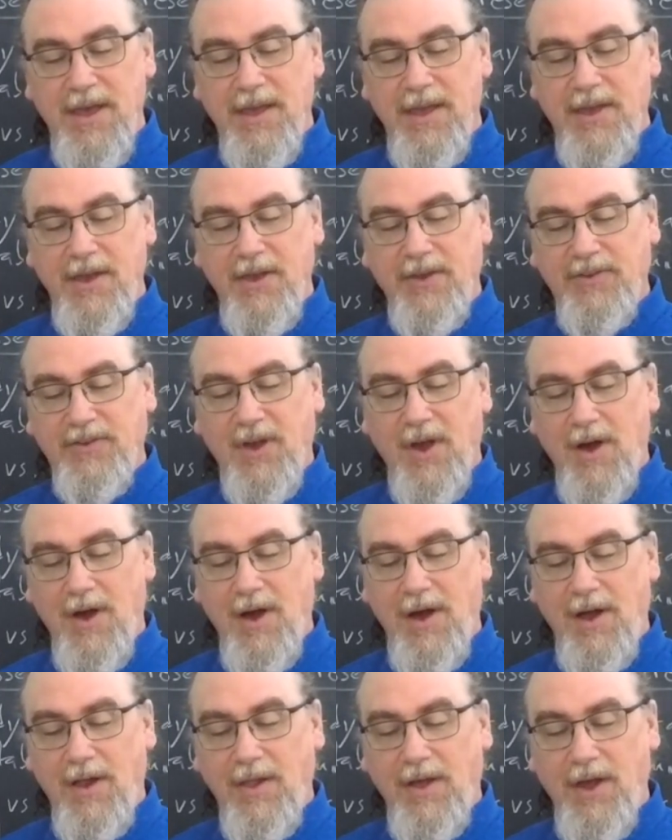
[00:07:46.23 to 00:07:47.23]
is
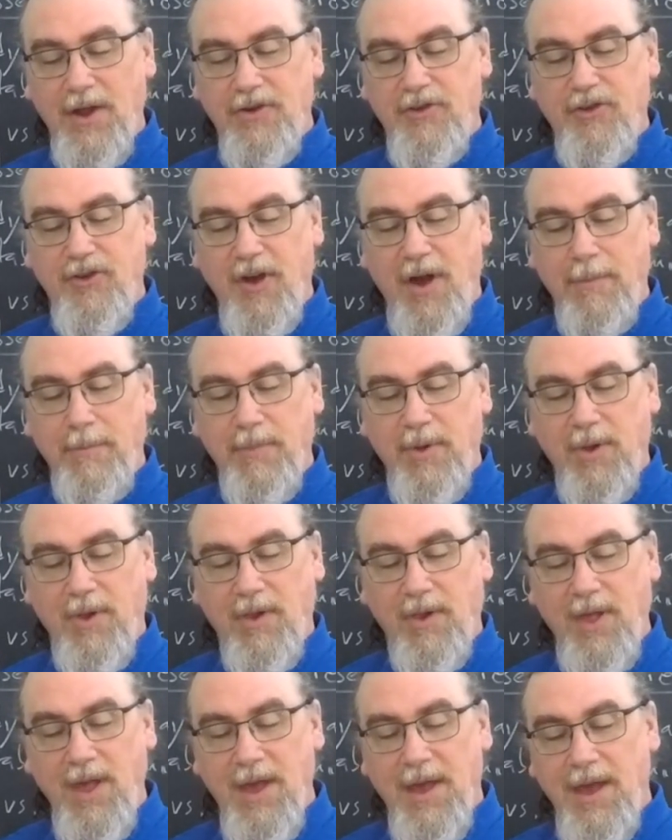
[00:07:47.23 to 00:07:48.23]
all a
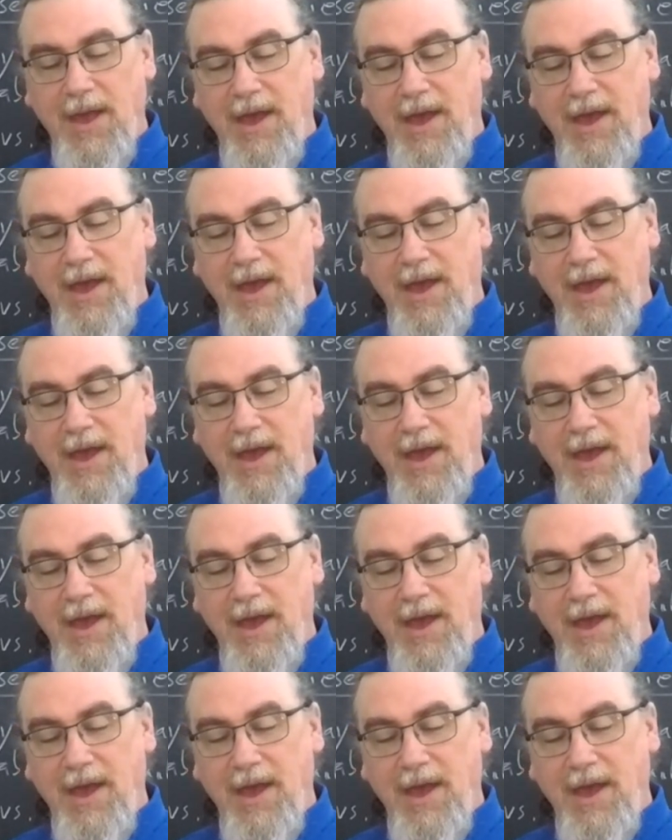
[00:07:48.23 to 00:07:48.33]
jumble.